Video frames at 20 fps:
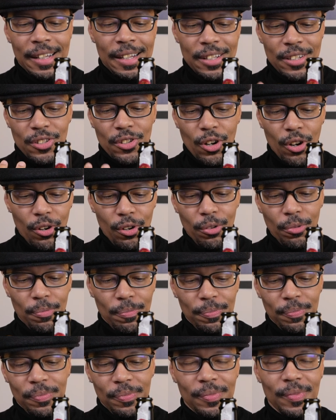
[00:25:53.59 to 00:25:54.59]
So
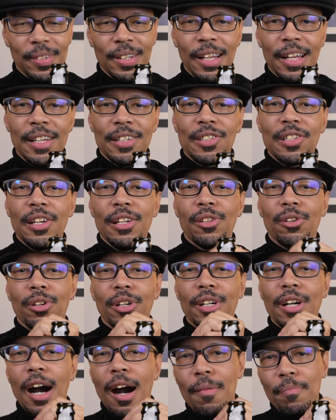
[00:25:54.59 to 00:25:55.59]
it's either
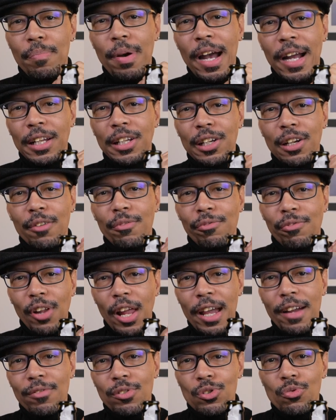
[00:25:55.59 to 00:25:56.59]
a compacting of
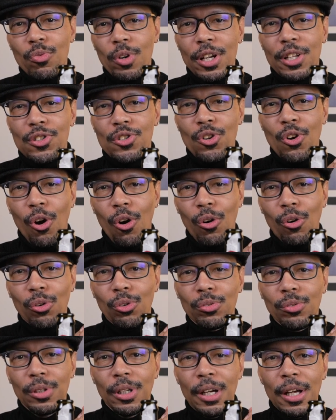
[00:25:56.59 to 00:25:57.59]
flavors when it's
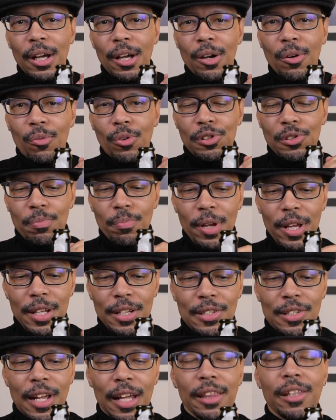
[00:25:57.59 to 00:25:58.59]
cold, which
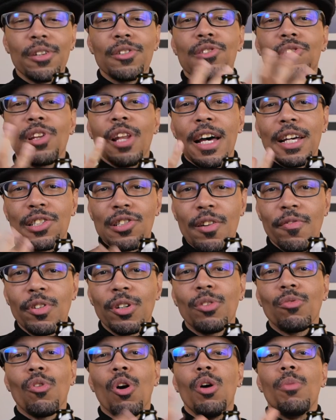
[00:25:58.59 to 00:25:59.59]
means that there's less of
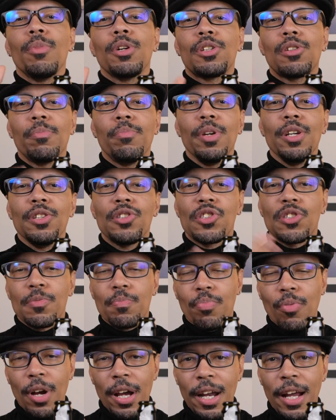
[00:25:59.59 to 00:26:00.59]
an aroma to be
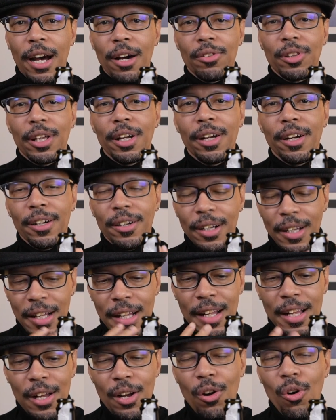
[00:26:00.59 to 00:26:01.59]
spread out there,
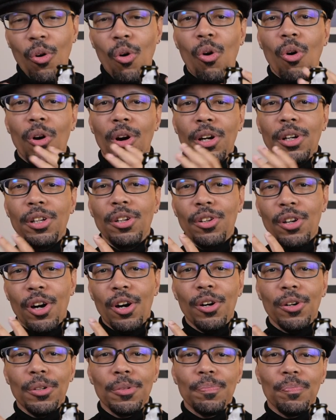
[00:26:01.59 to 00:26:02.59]
or, you
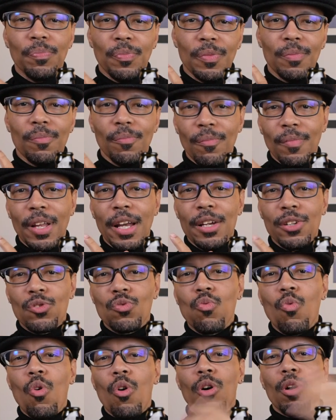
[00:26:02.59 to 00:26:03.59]
know,
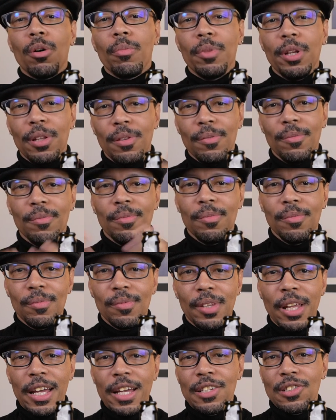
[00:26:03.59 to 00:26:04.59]
it's warm and
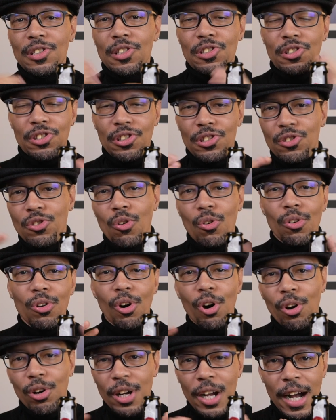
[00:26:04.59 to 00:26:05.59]
things is just going
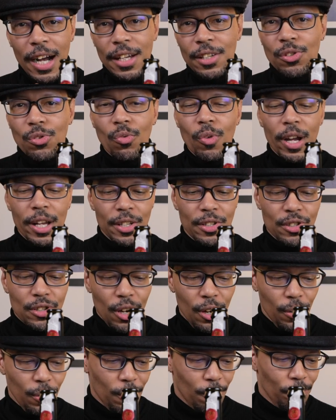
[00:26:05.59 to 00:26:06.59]
all kinds of ways.
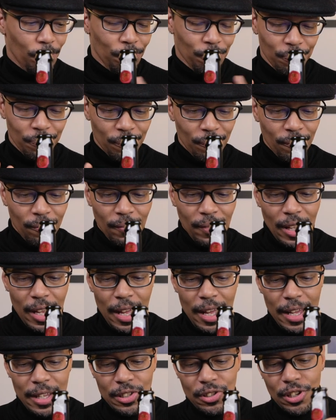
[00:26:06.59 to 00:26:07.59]
So
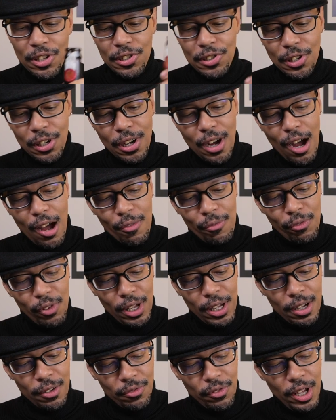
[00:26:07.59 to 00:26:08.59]
it's just a
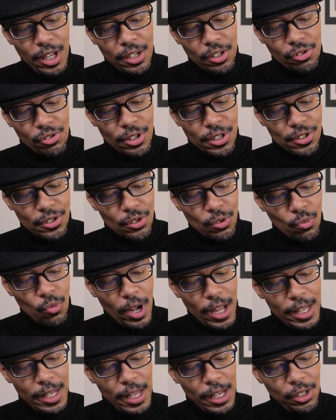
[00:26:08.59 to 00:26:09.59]
conflict of interest, the
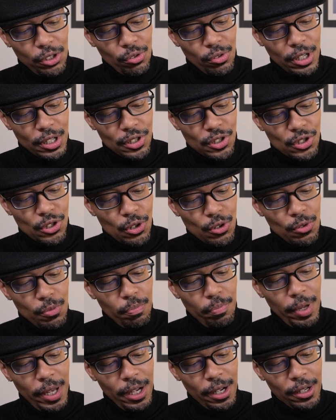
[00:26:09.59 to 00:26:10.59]
way that you consume
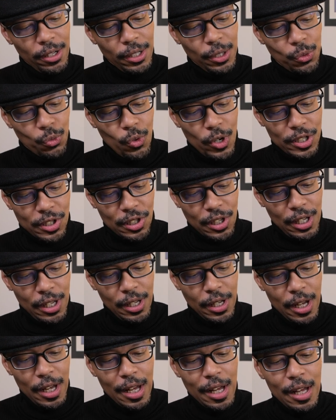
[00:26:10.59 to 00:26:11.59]
beer and
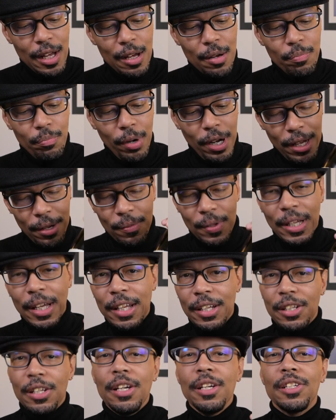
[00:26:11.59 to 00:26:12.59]
whiskey. But
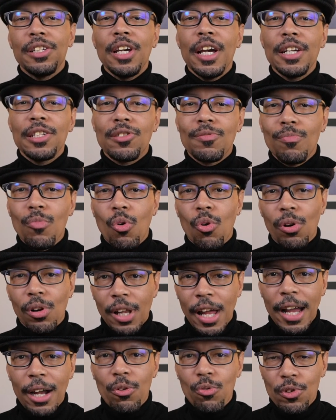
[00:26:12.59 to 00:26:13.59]
it did taste more
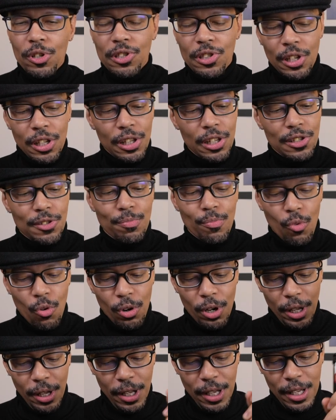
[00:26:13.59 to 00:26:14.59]
like whiskey this
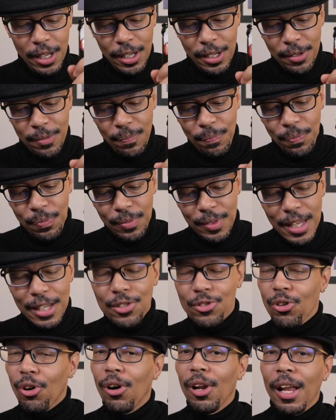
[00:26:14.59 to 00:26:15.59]
morning, and
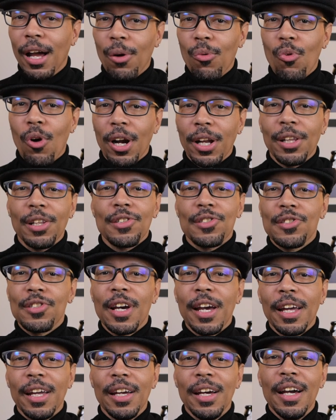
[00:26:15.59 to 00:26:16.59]
that's all I wanted to
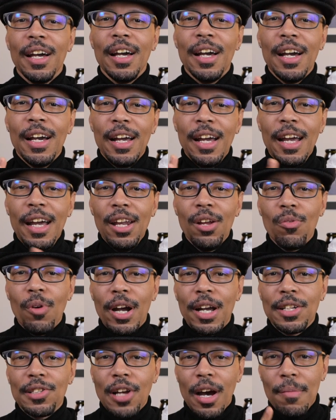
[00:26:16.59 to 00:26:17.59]
say.
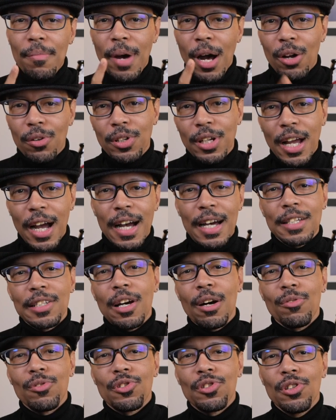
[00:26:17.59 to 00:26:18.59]
Anyways, I'm out, guys.
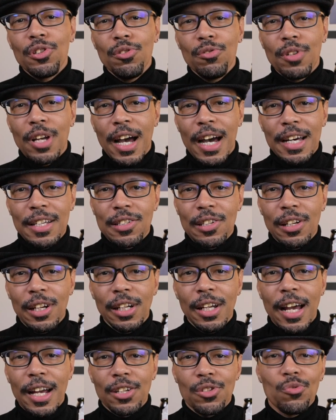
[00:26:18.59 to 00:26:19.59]
I will see you guys in the
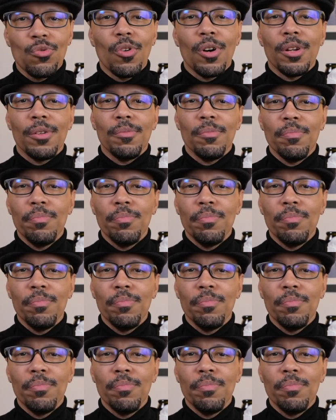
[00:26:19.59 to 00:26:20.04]
next one.